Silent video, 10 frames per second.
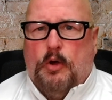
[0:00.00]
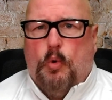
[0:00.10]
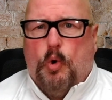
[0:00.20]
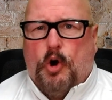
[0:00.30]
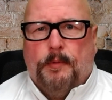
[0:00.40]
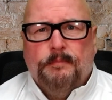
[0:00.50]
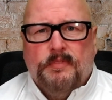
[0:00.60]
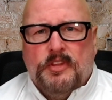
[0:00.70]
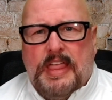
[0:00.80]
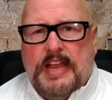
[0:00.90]
or
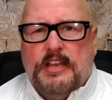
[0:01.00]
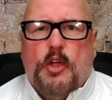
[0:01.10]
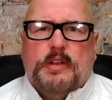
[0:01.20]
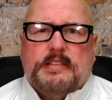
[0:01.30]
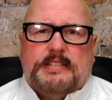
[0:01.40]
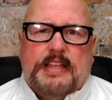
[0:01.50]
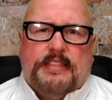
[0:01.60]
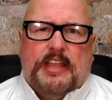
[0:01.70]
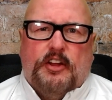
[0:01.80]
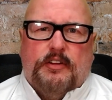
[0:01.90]
they notice
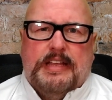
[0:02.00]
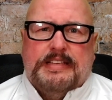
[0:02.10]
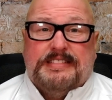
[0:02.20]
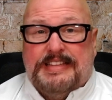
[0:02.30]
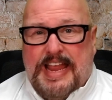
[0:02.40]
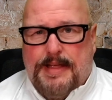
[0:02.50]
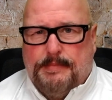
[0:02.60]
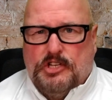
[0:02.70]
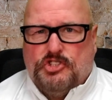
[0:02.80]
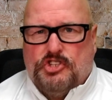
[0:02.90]
that there is
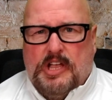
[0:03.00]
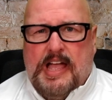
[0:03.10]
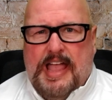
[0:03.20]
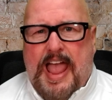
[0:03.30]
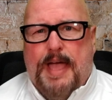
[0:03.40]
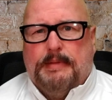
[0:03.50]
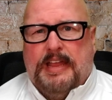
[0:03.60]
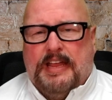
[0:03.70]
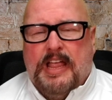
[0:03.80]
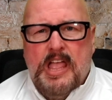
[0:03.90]
damage
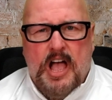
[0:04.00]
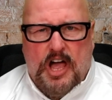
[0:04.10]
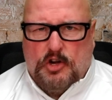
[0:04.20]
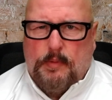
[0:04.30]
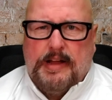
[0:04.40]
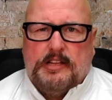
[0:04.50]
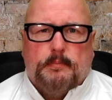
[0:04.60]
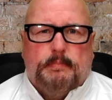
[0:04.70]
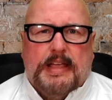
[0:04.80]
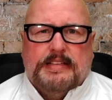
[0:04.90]
happening on a regular
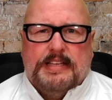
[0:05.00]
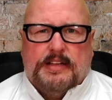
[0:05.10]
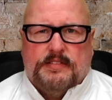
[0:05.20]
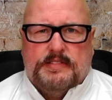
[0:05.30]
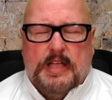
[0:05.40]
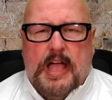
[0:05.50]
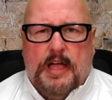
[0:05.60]
basis